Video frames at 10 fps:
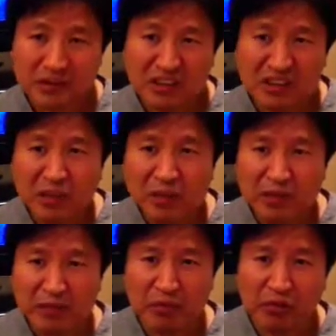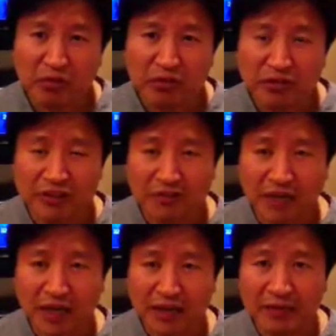Some people will
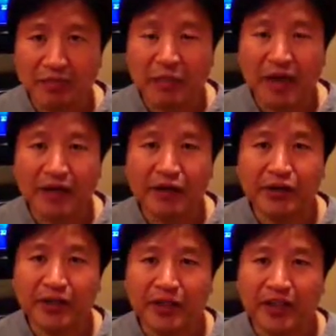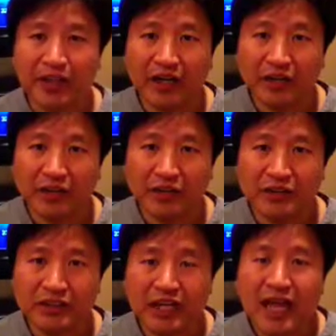respond better than
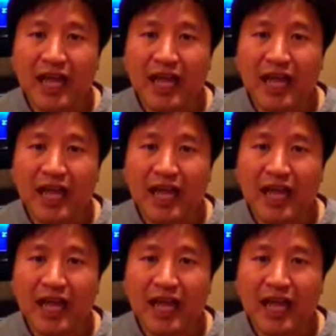others,